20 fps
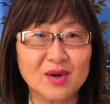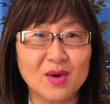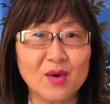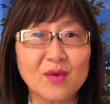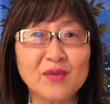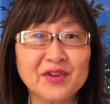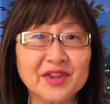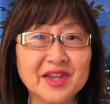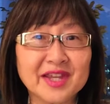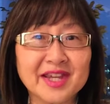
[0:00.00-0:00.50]

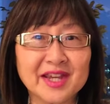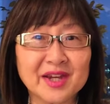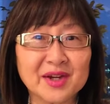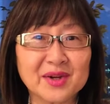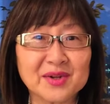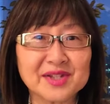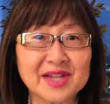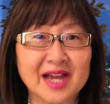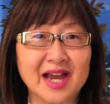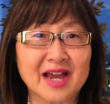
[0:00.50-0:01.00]
Over the
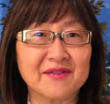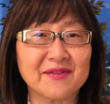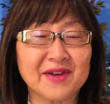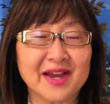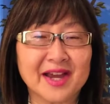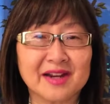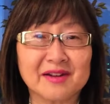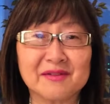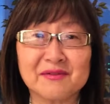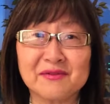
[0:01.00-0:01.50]
years, I've
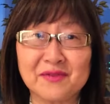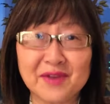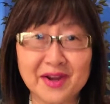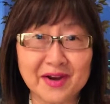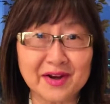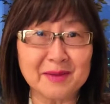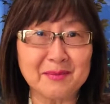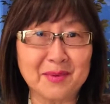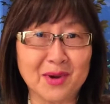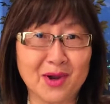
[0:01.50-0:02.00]
had a
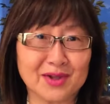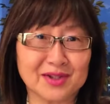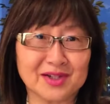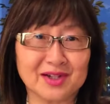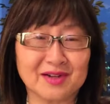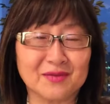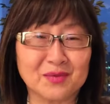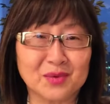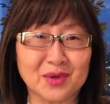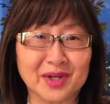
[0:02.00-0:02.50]
very
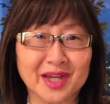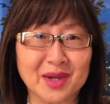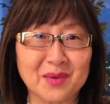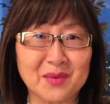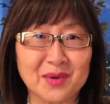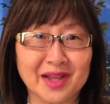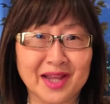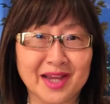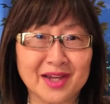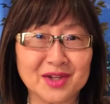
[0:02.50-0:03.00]
positive working
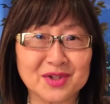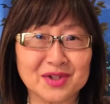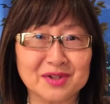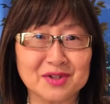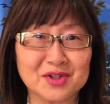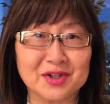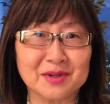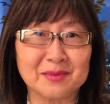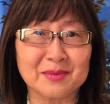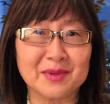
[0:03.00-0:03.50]

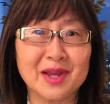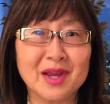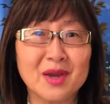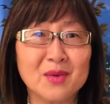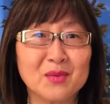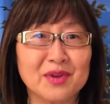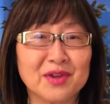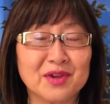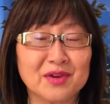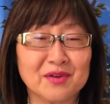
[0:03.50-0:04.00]
relationship
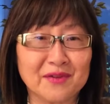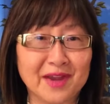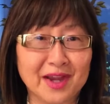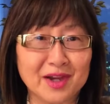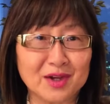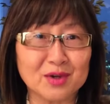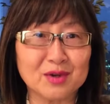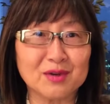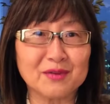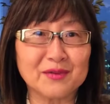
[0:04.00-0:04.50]
with your
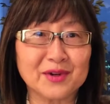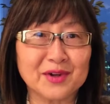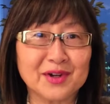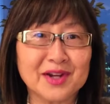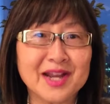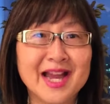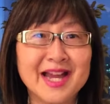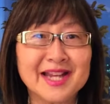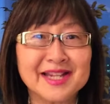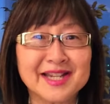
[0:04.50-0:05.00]

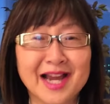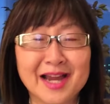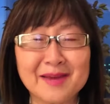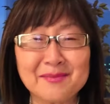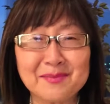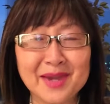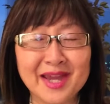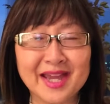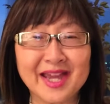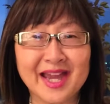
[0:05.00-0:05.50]
Vancouver,
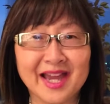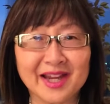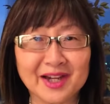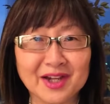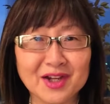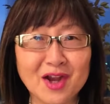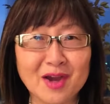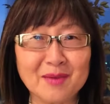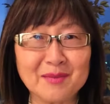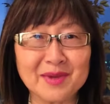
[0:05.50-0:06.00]
Taipei
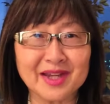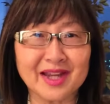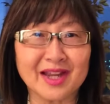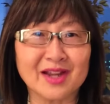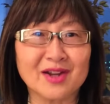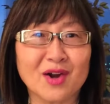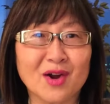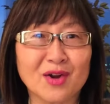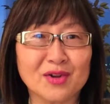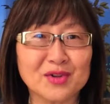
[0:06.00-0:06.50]
Economic
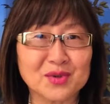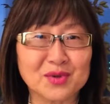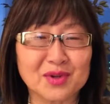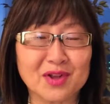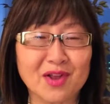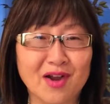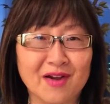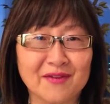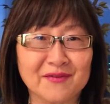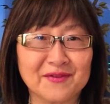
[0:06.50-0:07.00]
and
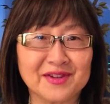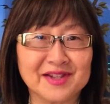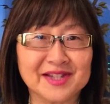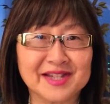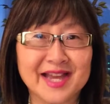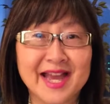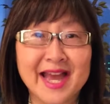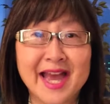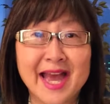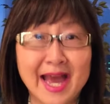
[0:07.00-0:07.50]
Cultural
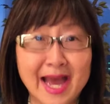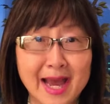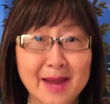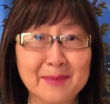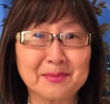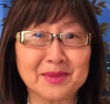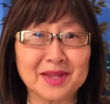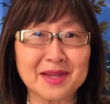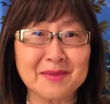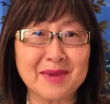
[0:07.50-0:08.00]
Office,
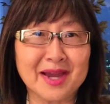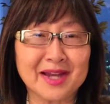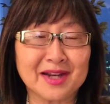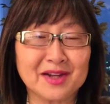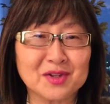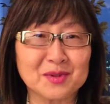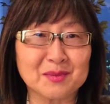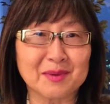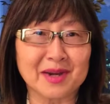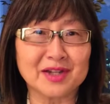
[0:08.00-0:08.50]
aptly
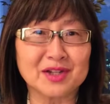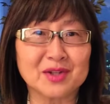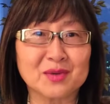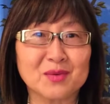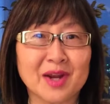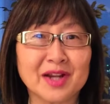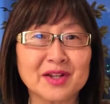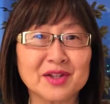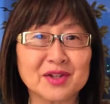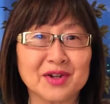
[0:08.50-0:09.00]
managed by
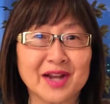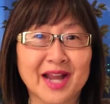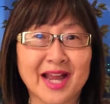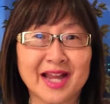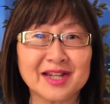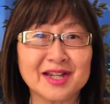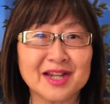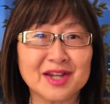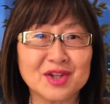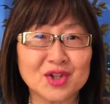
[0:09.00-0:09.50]
Director
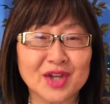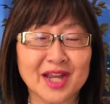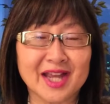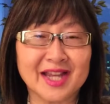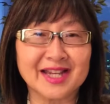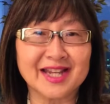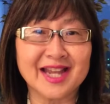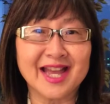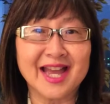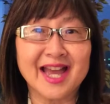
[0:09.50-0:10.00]
Andy
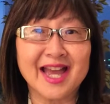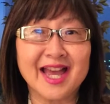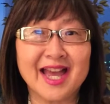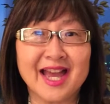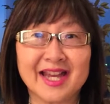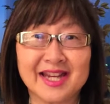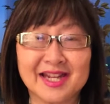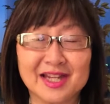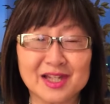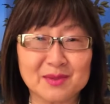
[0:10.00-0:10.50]
Chen
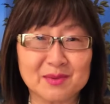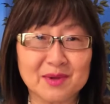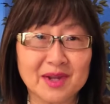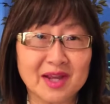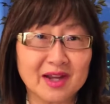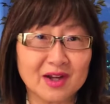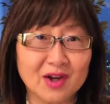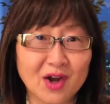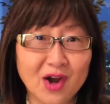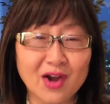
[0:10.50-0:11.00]
and his
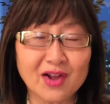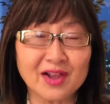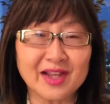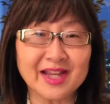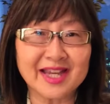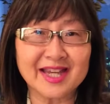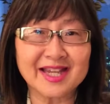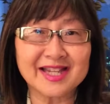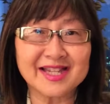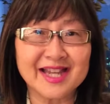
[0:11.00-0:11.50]

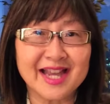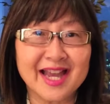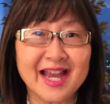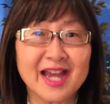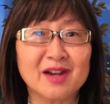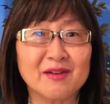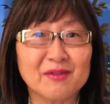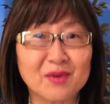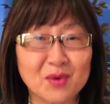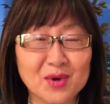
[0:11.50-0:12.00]
colleagues,
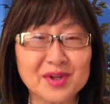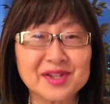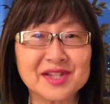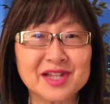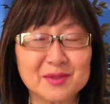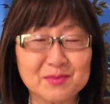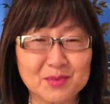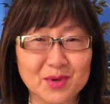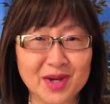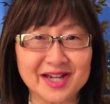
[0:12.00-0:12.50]
and of course
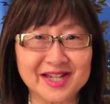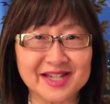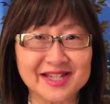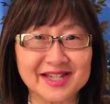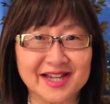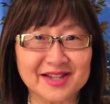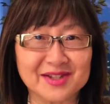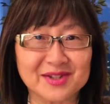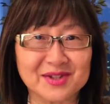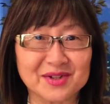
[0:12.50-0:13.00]
his
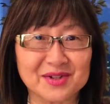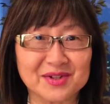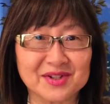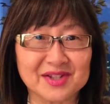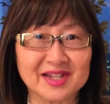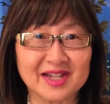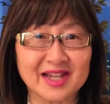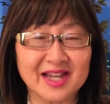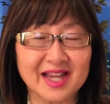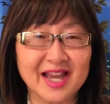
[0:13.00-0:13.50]

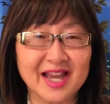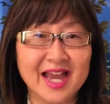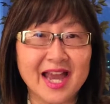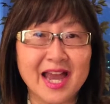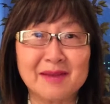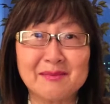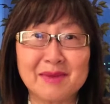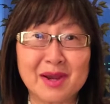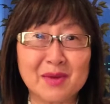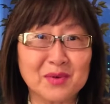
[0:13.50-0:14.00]
predecessors.
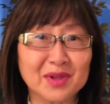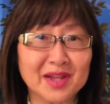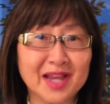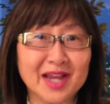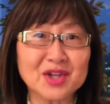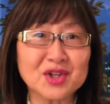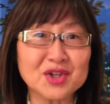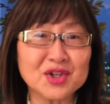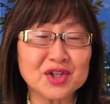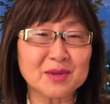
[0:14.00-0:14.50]
And my
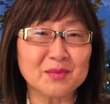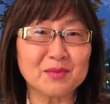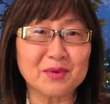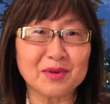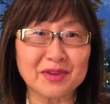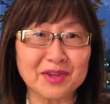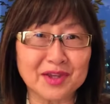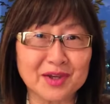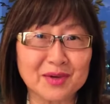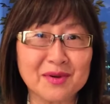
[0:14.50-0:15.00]
relationship
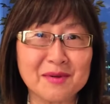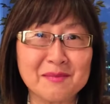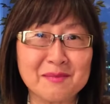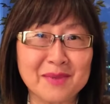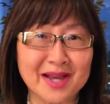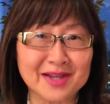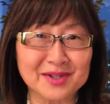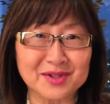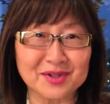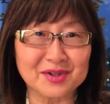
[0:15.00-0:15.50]
with you,
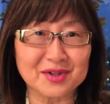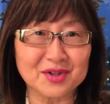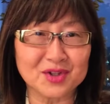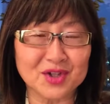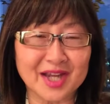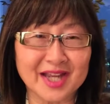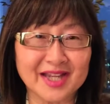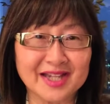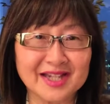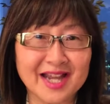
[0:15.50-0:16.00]
Ambassador
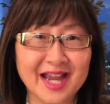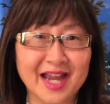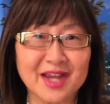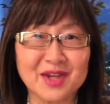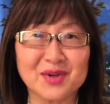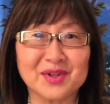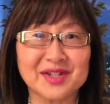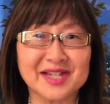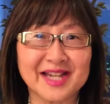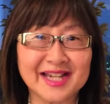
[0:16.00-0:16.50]
Chen, and
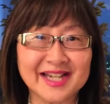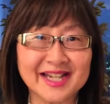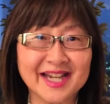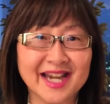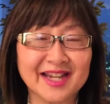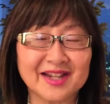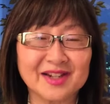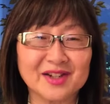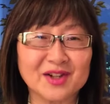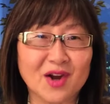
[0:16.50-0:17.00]
your
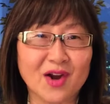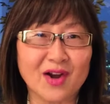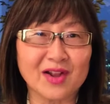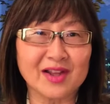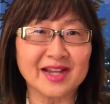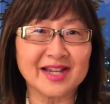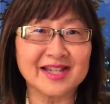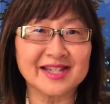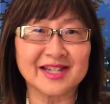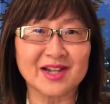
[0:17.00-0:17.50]
dedicated
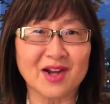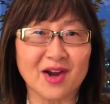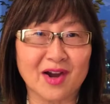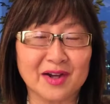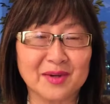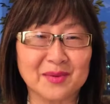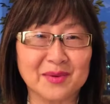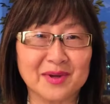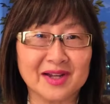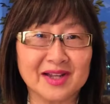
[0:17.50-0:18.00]
colleagues in
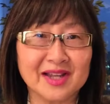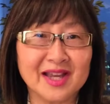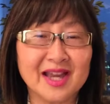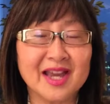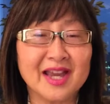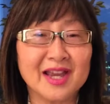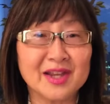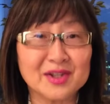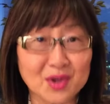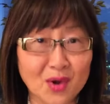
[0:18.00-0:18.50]
Ottawa
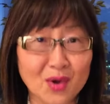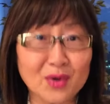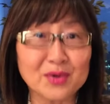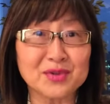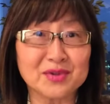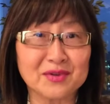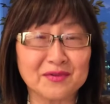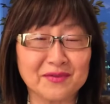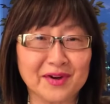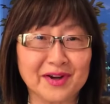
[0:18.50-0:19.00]
is
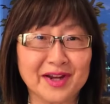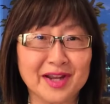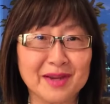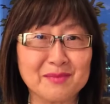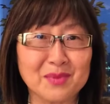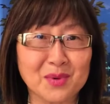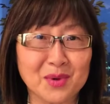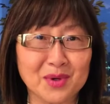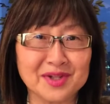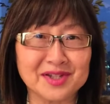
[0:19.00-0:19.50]
also very
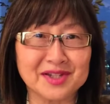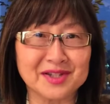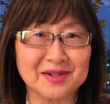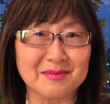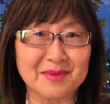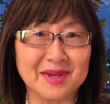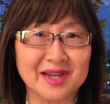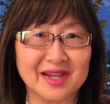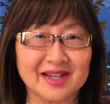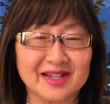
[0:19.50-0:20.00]
important to
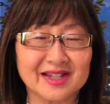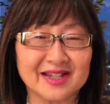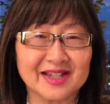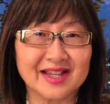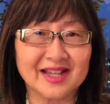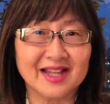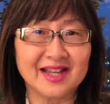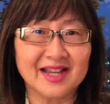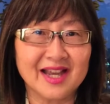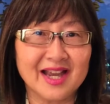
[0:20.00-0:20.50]
me.
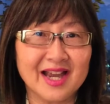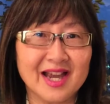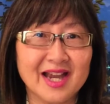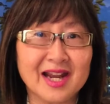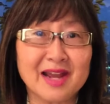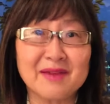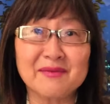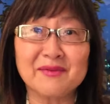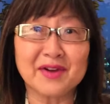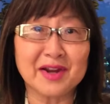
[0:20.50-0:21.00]

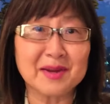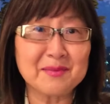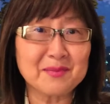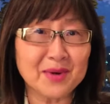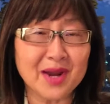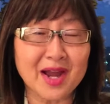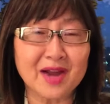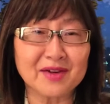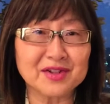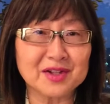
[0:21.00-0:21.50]
And I'm very
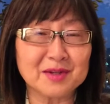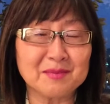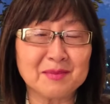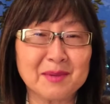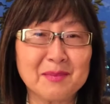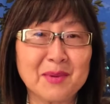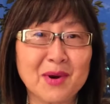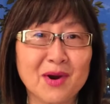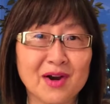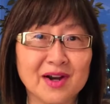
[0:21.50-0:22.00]
proud to
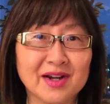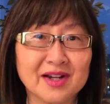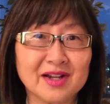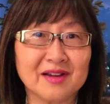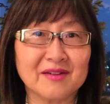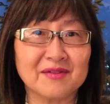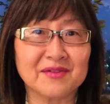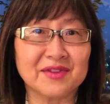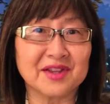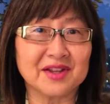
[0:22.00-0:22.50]
be part
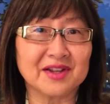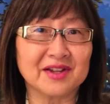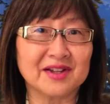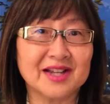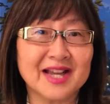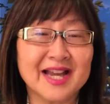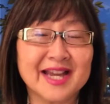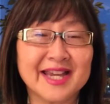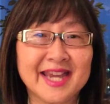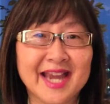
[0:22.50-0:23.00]
of the
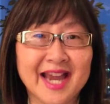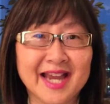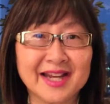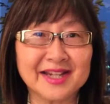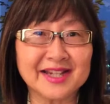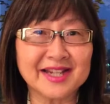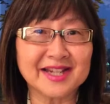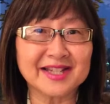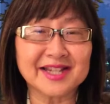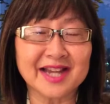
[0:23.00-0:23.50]

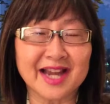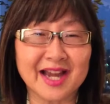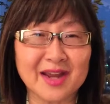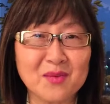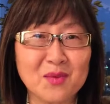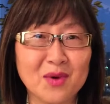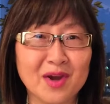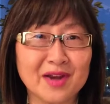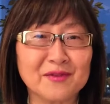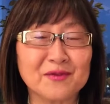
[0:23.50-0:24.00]

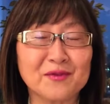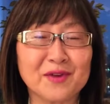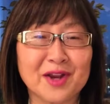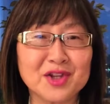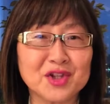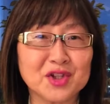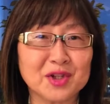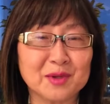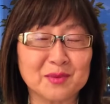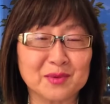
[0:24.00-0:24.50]
Canada-Taiwan
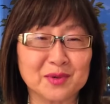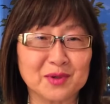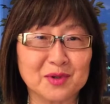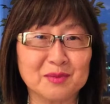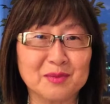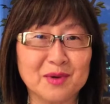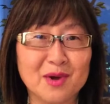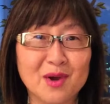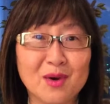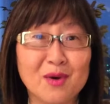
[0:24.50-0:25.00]
Friendship
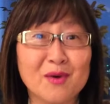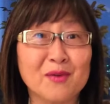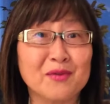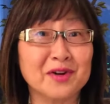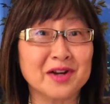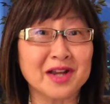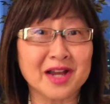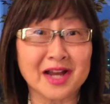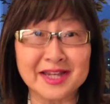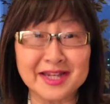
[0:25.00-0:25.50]
Group
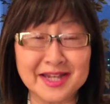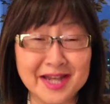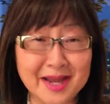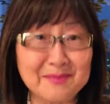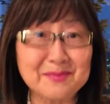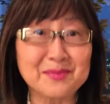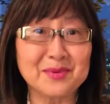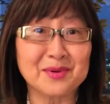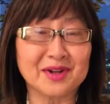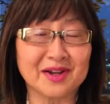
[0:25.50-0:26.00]
over a
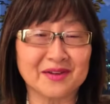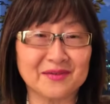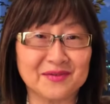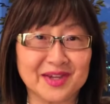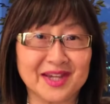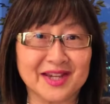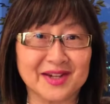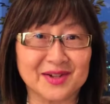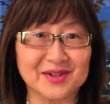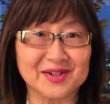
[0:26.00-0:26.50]
number of
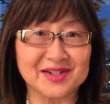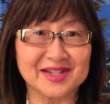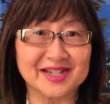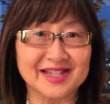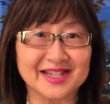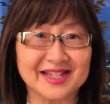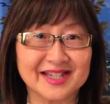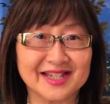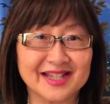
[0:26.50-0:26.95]
years.